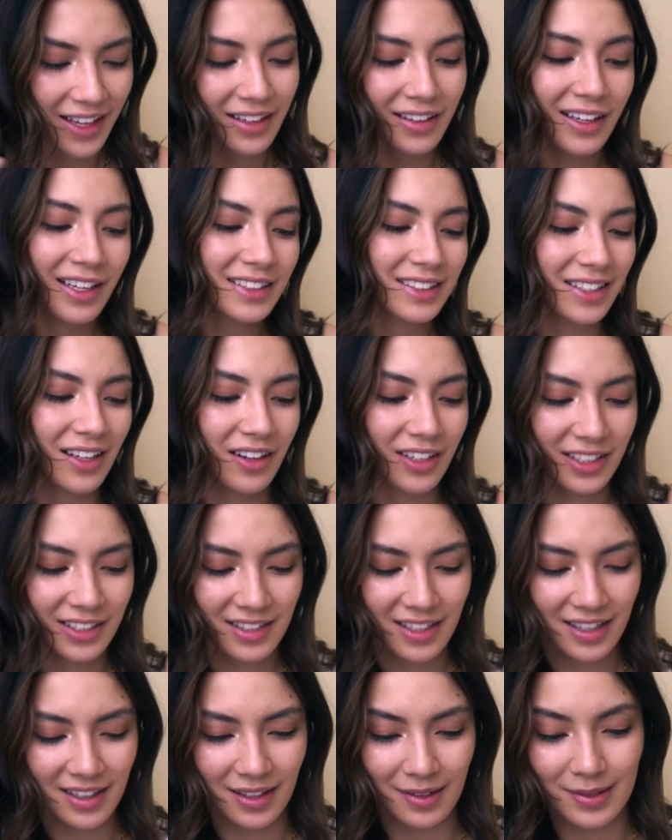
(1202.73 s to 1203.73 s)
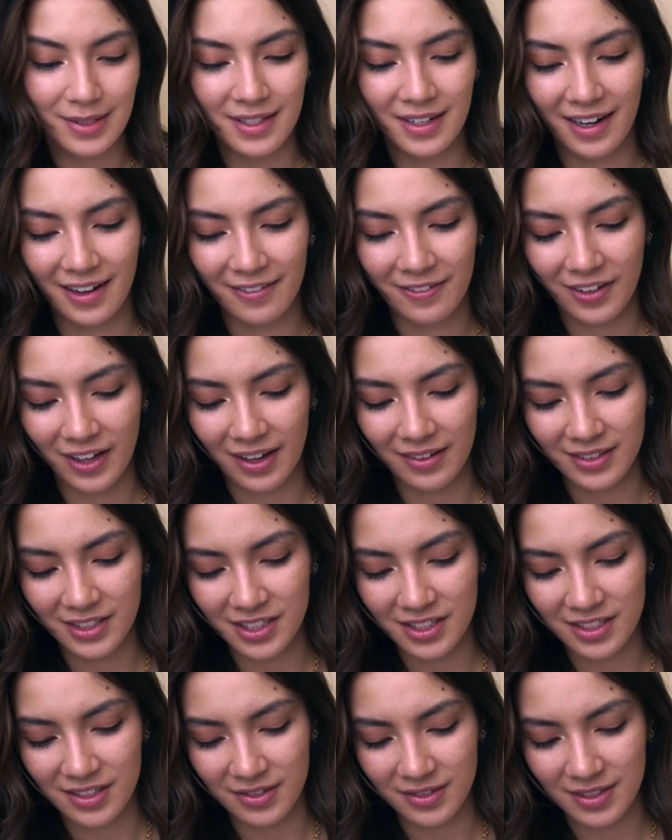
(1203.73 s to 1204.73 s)
That's honestly close enough. I would
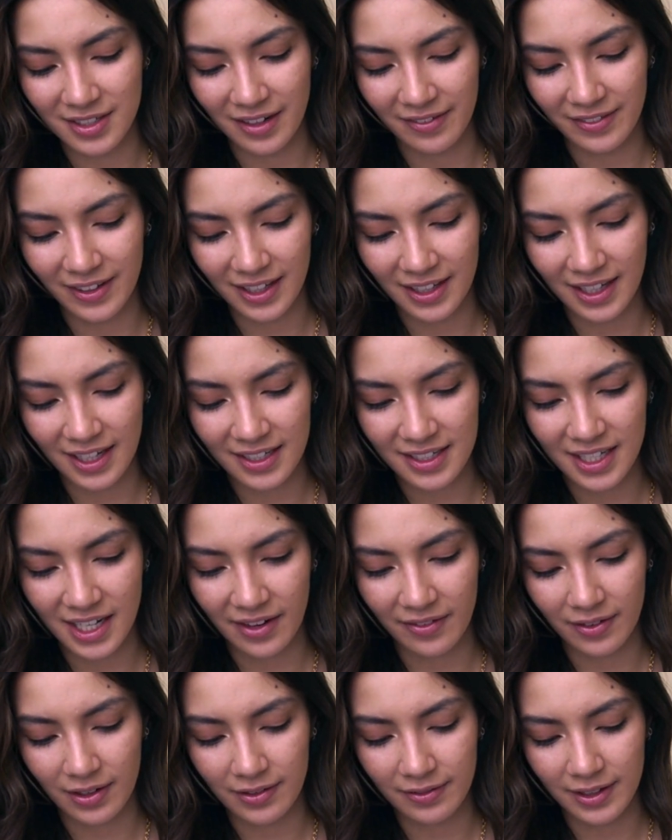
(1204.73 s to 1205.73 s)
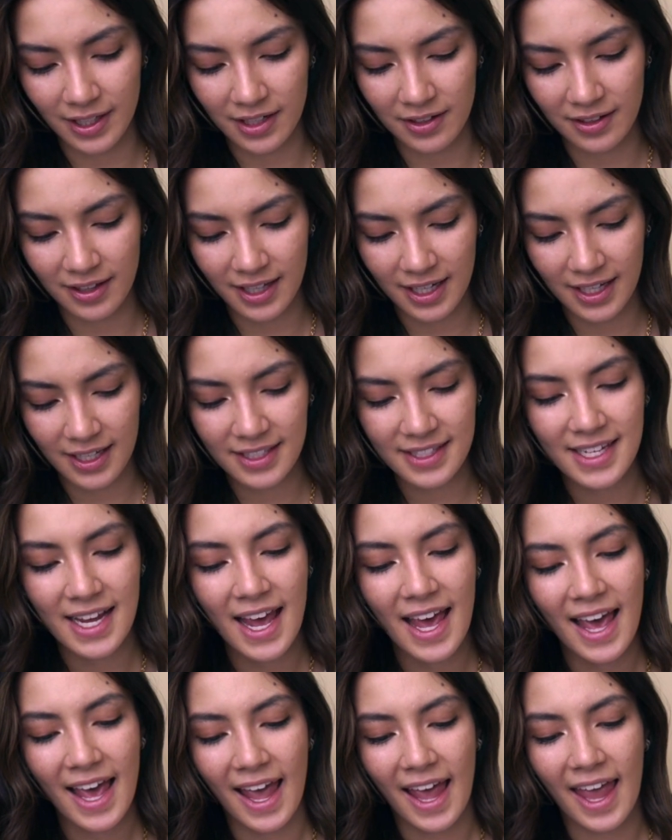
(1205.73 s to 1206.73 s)
just do stuff like that to get rid of little things.
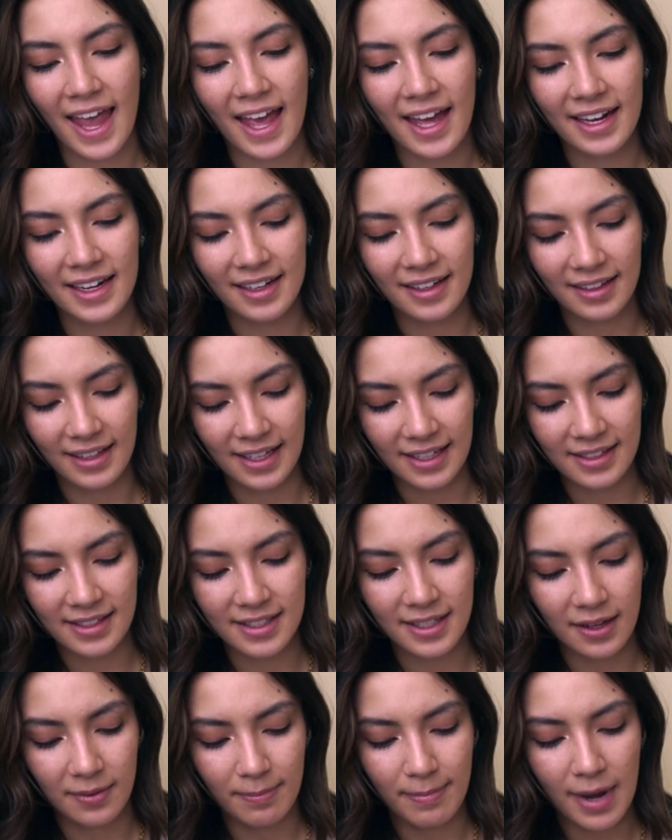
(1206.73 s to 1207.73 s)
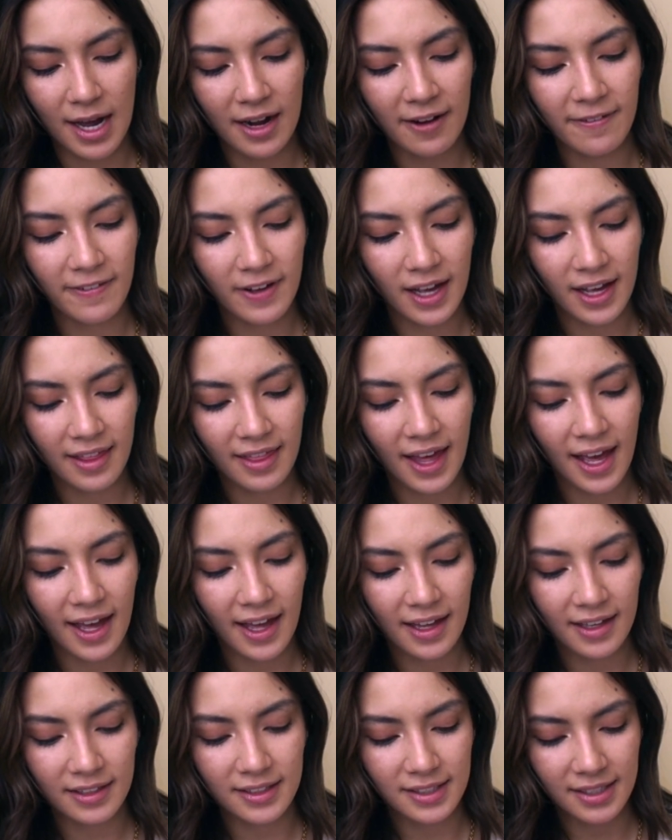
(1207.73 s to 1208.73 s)
And let's modify
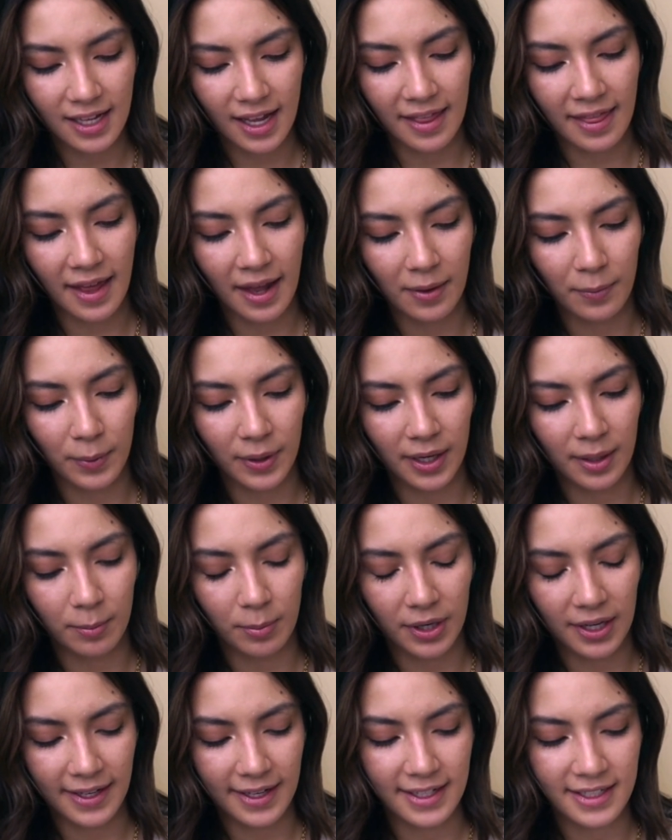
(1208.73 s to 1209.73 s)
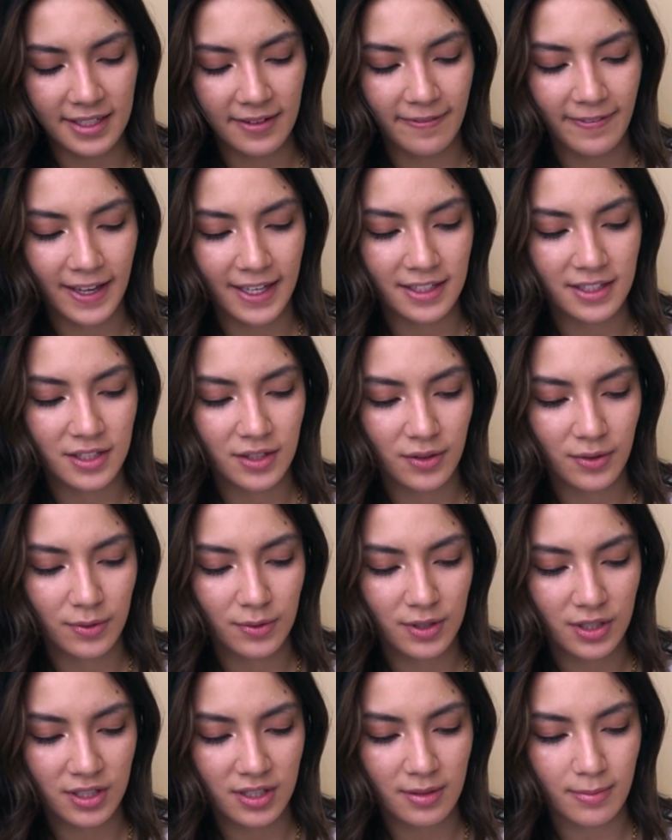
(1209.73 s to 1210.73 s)
that. And then we're going to bring it into
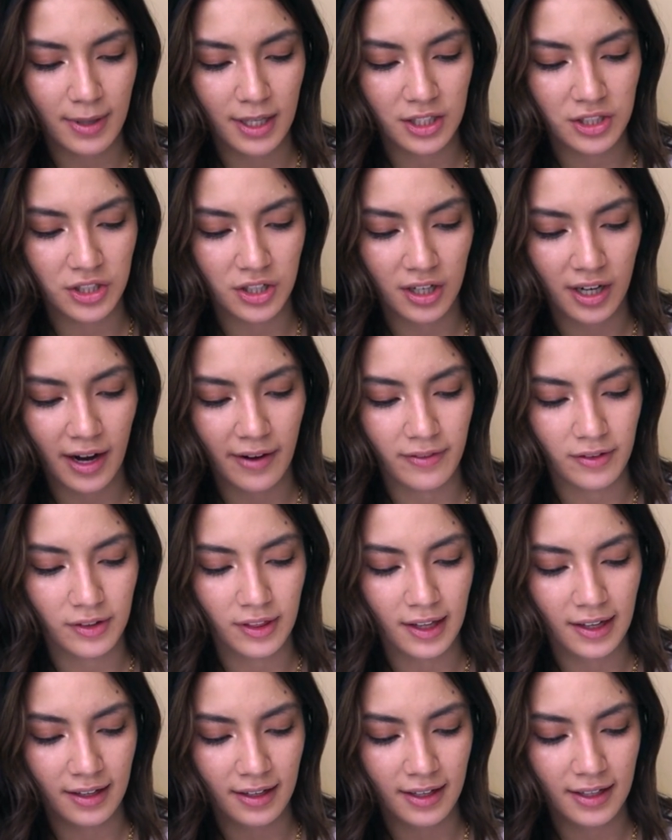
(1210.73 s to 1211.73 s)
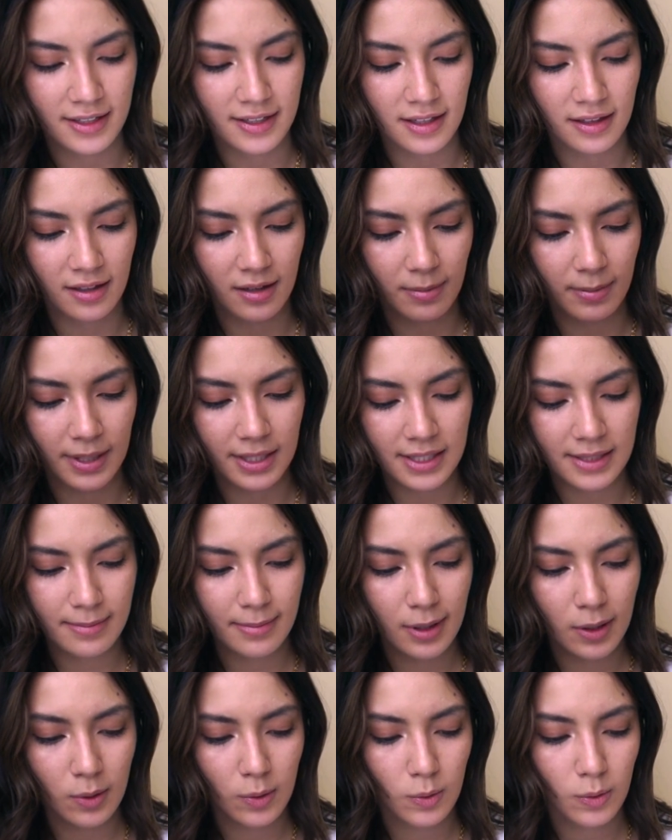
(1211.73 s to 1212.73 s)
Facetune just to make sure everything is a little bit
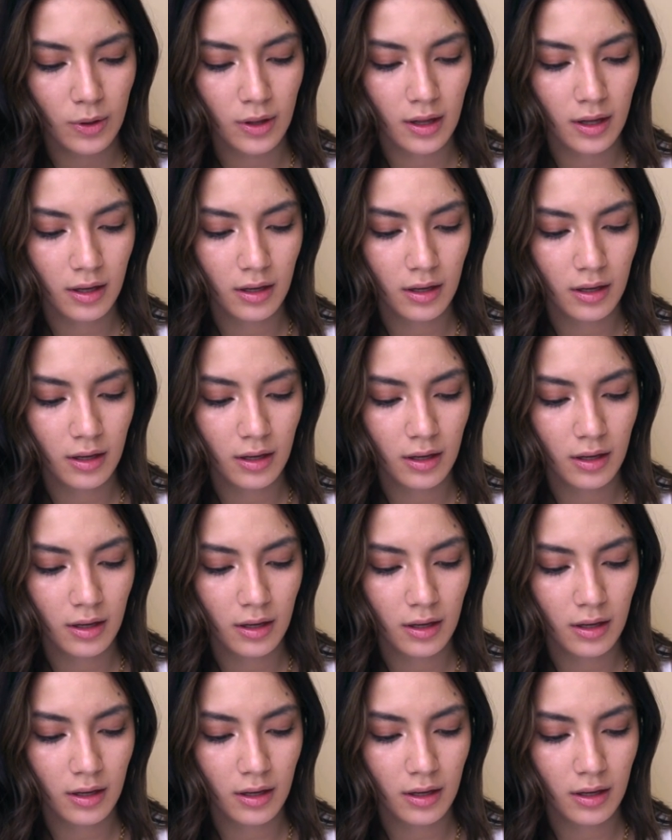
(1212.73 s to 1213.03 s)
smooth.